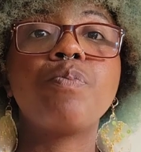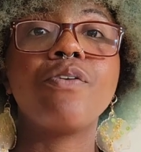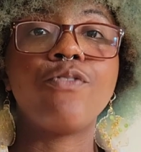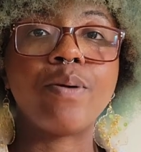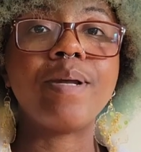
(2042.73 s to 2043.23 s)
is
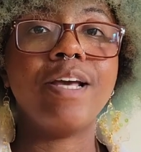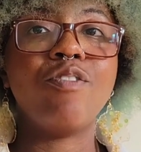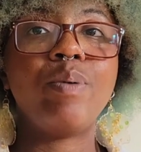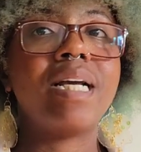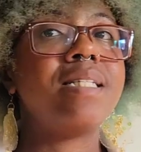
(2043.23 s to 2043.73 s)

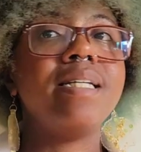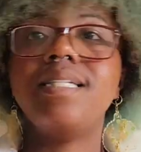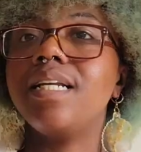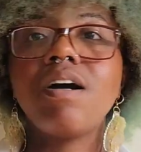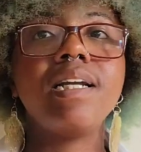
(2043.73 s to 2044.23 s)
performative because they
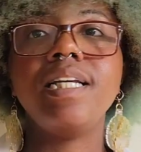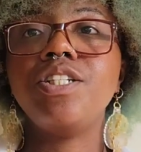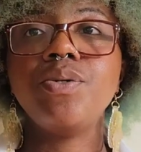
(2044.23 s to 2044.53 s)
did not need